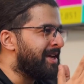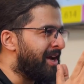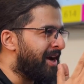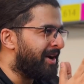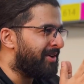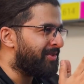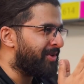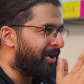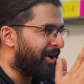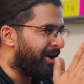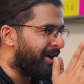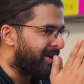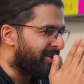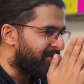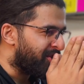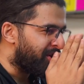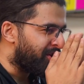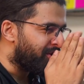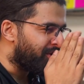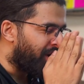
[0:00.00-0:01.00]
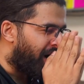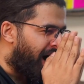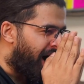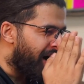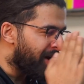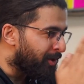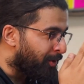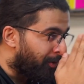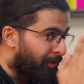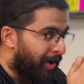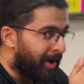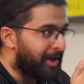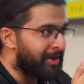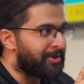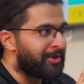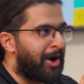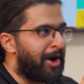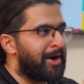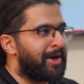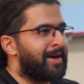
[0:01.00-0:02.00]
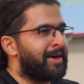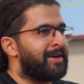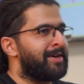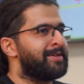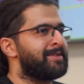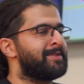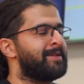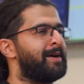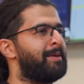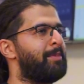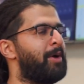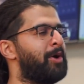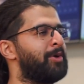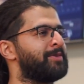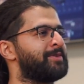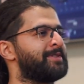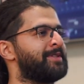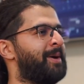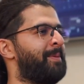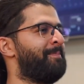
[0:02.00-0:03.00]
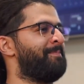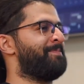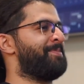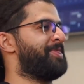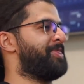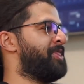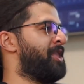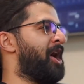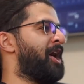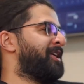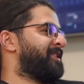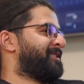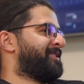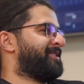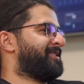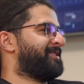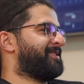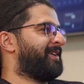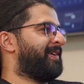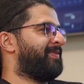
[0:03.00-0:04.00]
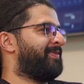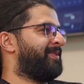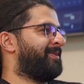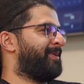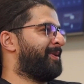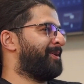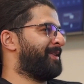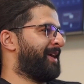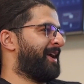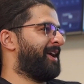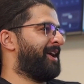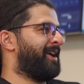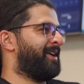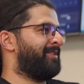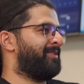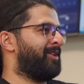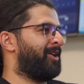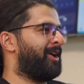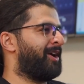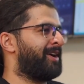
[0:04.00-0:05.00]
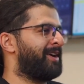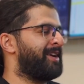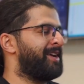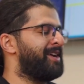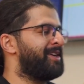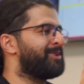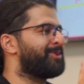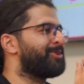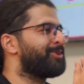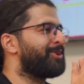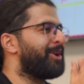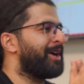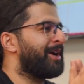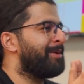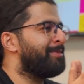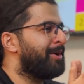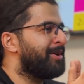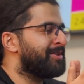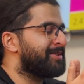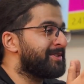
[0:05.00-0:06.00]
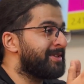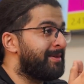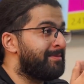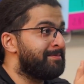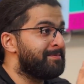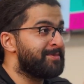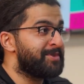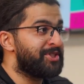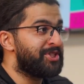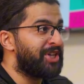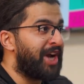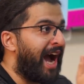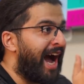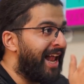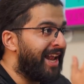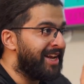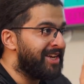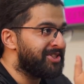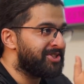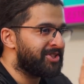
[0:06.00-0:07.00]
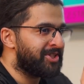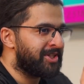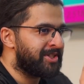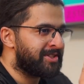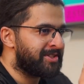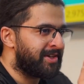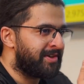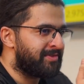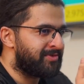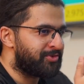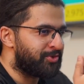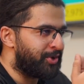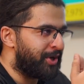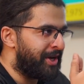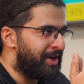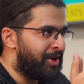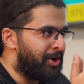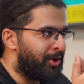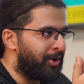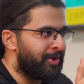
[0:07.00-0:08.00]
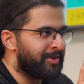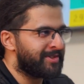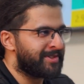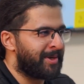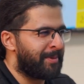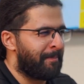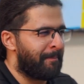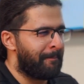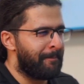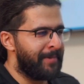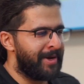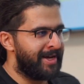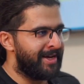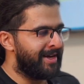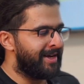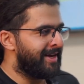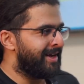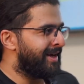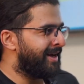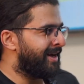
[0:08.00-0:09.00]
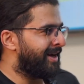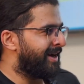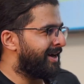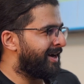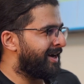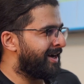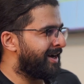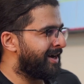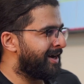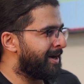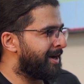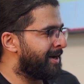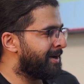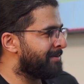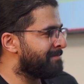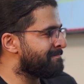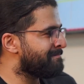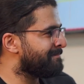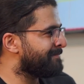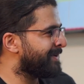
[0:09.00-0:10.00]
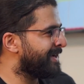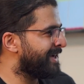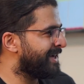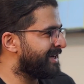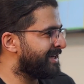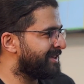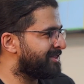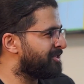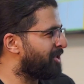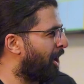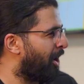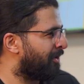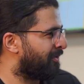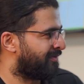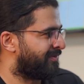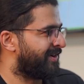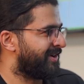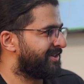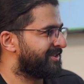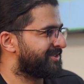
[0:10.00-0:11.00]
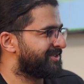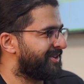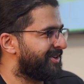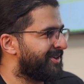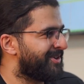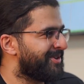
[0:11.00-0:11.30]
here we are. I don't want to talk about some nice stuff about AI. We are here to talk about some challenging stuff today. Some um, downfalls.